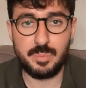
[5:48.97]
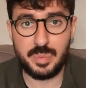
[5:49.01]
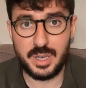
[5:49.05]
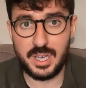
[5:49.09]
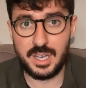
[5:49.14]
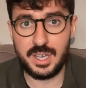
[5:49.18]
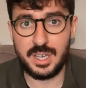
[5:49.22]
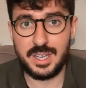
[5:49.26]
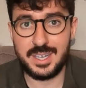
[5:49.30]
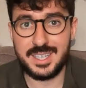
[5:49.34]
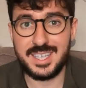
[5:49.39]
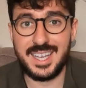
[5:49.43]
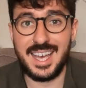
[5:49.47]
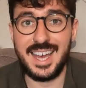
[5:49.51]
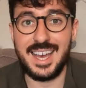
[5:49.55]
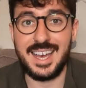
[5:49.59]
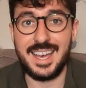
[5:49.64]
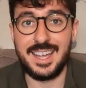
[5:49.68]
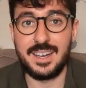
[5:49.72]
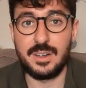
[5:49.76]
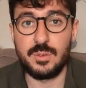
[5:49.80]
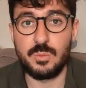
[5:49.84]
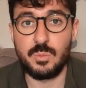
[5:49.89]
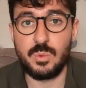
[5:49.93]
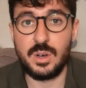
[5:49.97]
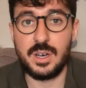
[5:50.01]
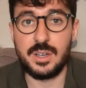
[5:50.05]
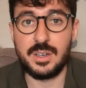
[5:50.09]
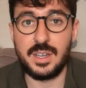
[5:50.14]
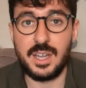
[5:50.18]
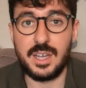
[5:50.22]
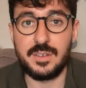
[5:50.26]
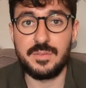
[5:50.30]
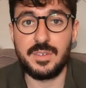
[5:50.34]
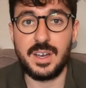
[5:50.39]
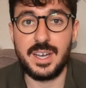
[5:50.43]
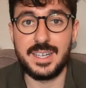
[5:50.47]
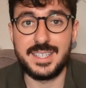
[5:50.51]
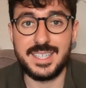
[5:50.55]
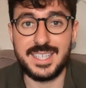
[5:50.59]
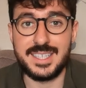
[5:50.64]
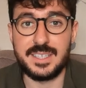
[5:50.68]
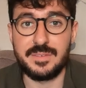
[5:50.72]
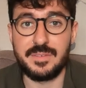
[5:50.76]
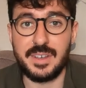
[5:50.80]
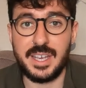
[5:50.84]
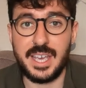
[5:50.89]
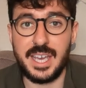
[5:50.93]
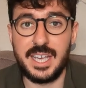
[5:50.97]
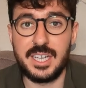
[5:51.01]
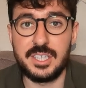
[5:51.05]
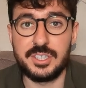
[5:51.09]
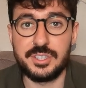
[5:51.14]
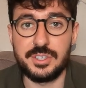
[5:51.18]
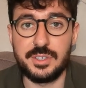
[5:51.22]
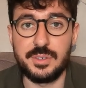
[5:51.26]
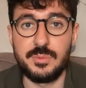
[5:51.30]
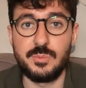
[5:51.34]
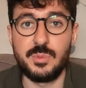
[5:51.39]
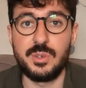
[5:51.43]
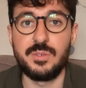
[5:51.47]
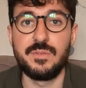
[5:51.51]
bird and wildlife identification